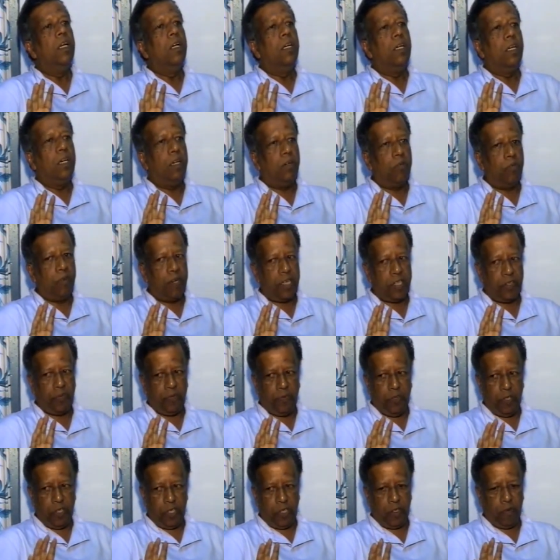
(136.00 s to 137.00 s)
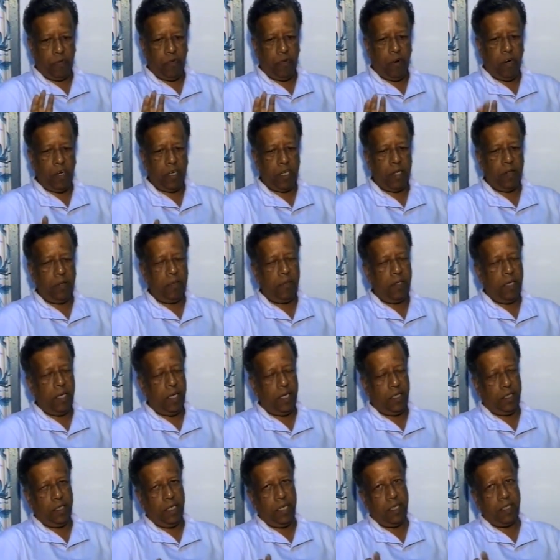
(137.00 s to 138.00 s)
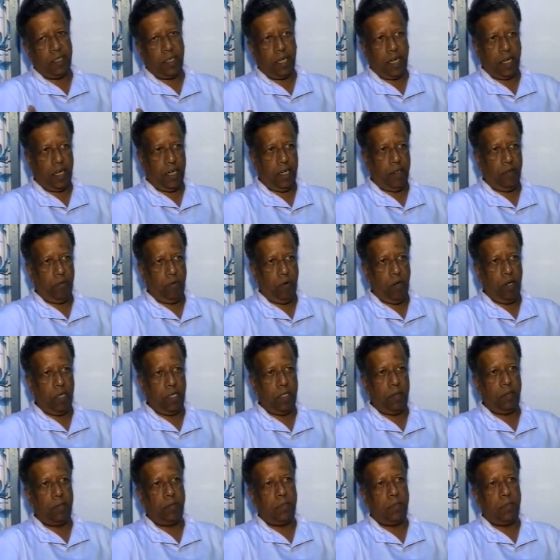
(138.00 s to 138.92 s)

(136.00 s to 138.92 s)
was first volume and then second volume.